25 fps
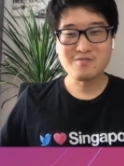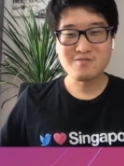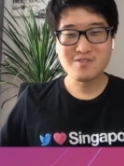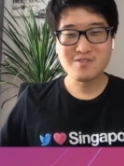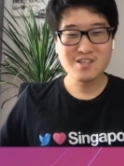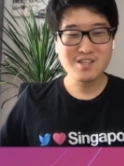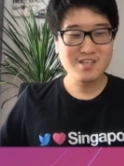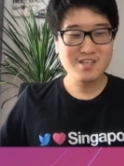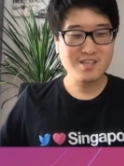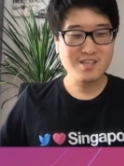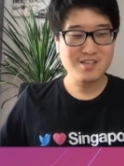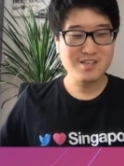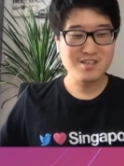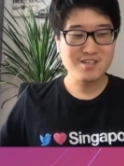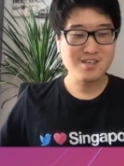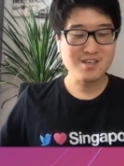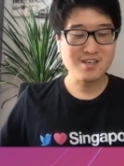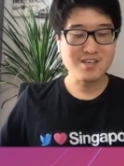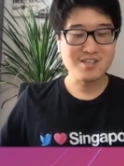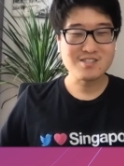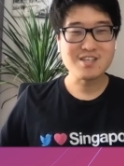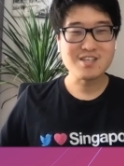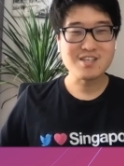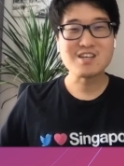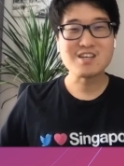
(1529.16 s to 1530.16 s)
really
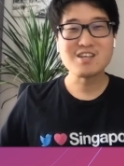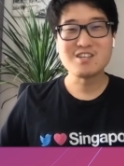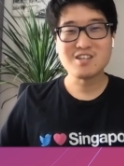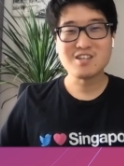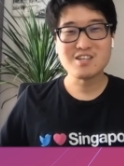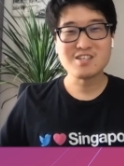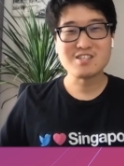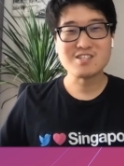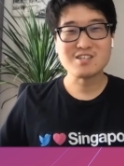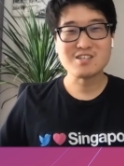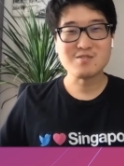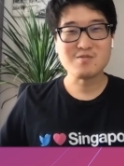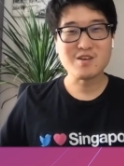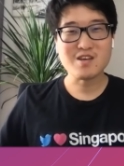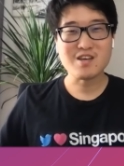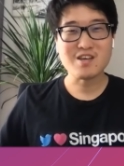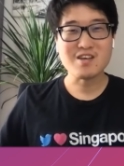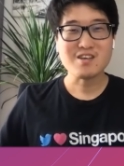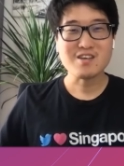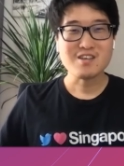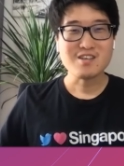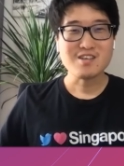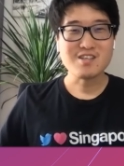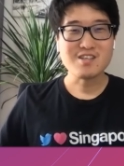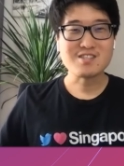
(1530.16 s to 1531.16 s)
second nature,
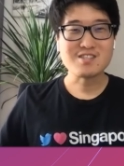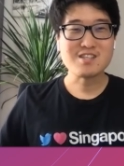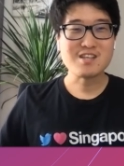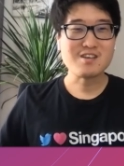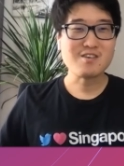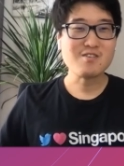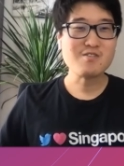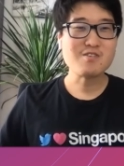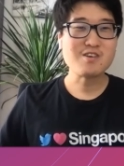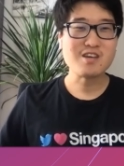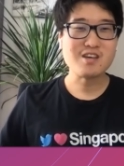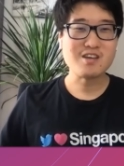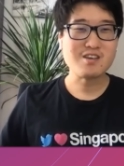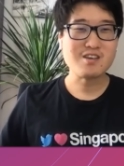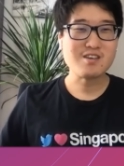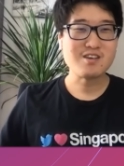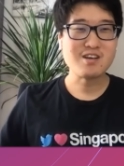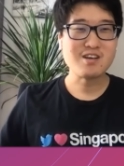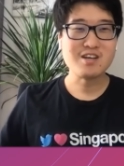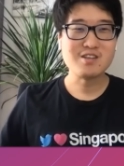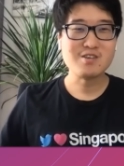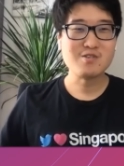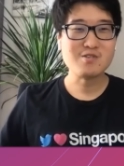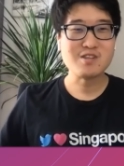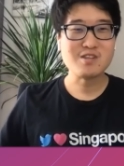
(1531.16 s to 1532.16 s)
where it's like, okay,
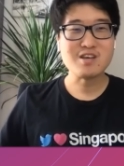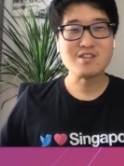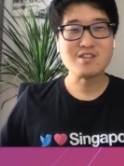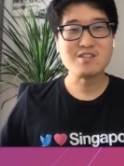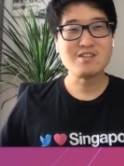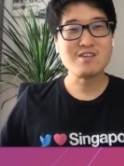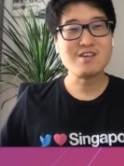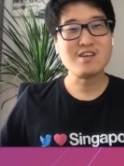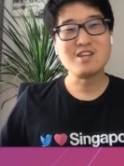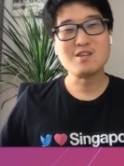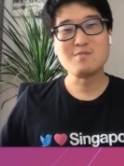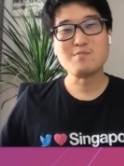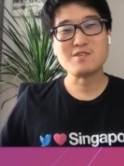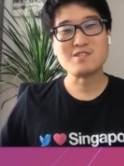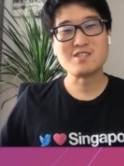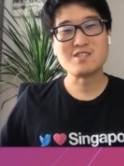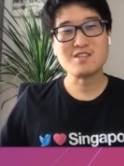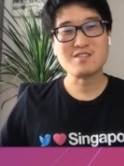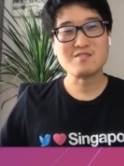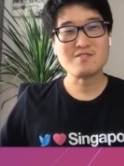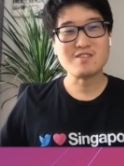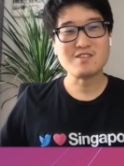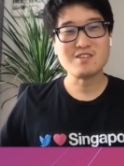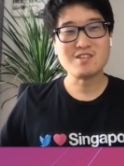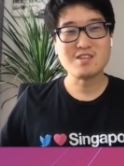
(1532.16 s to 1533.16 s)
I know that
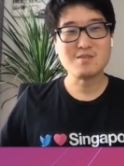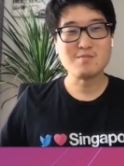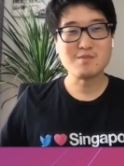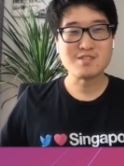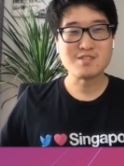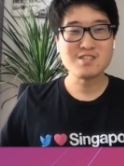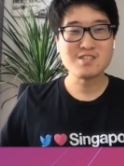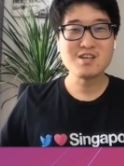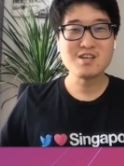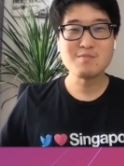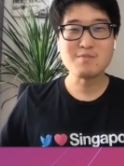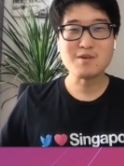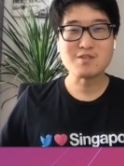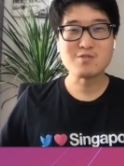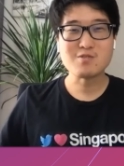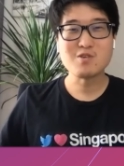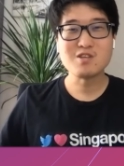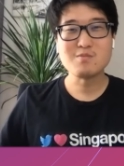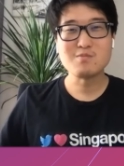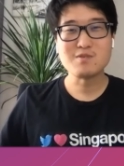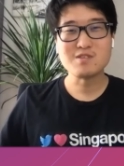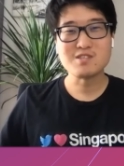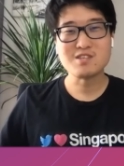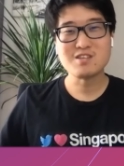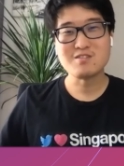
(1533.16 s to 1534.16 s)
80% of the team is here, but
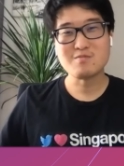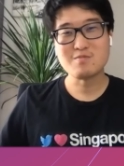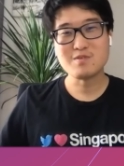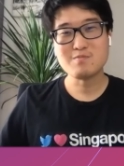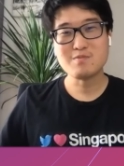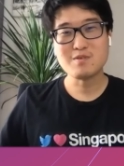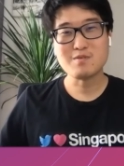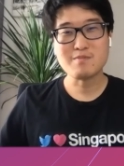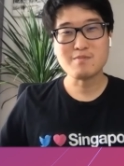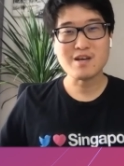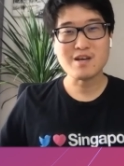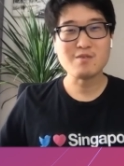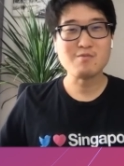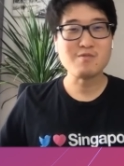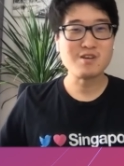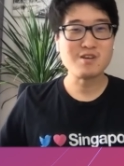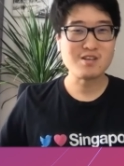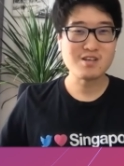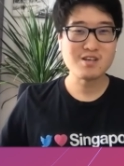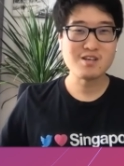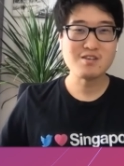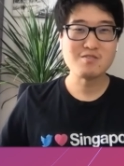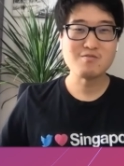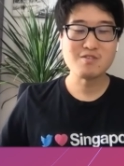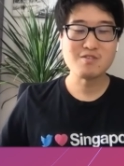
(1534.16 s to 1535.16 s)
20% of people might
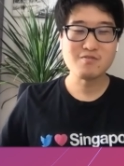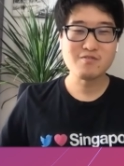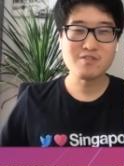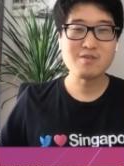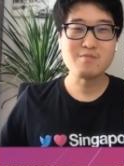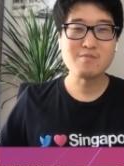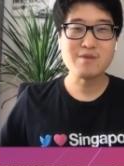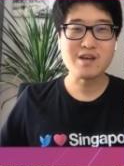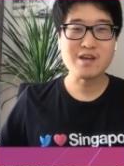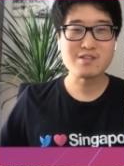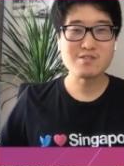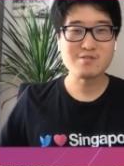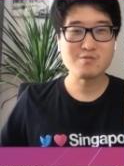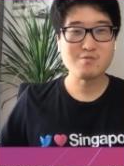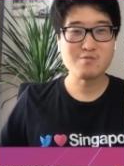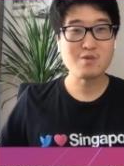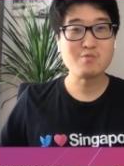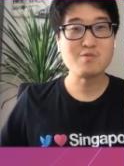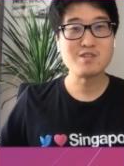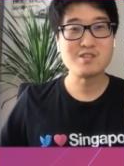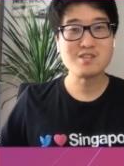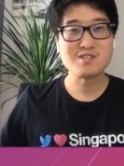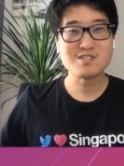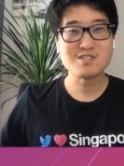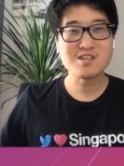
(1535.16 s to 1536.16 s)
want to kind of refer back to
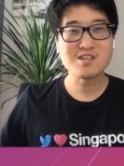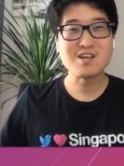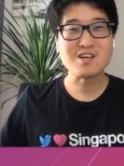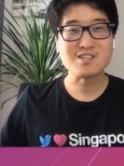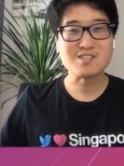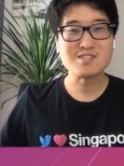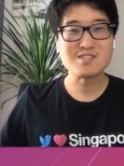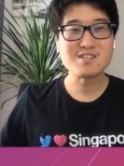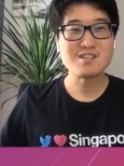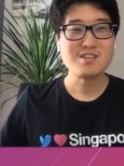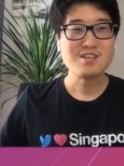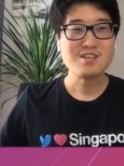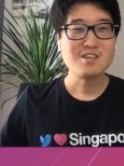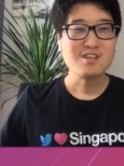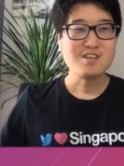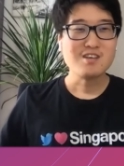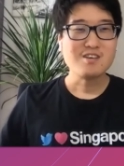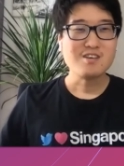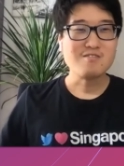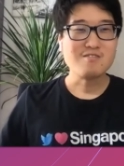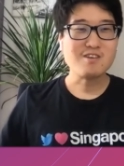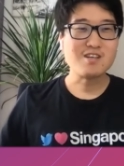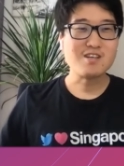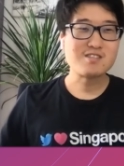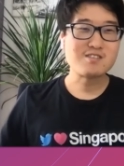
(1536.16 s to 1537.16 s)
what we discussed,
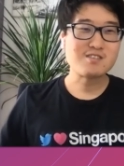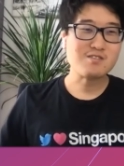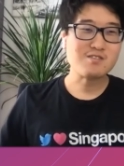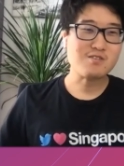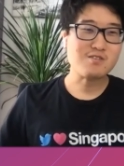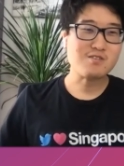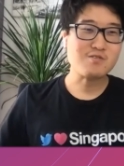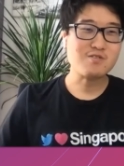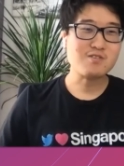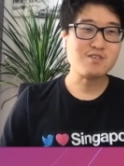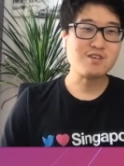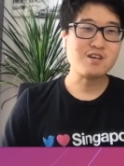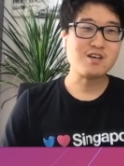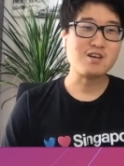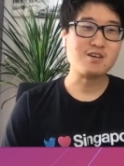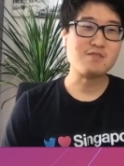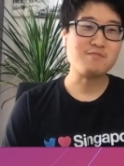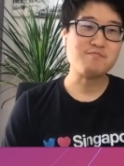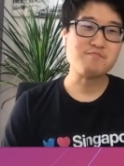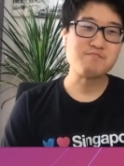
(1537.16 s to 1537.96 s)
right? So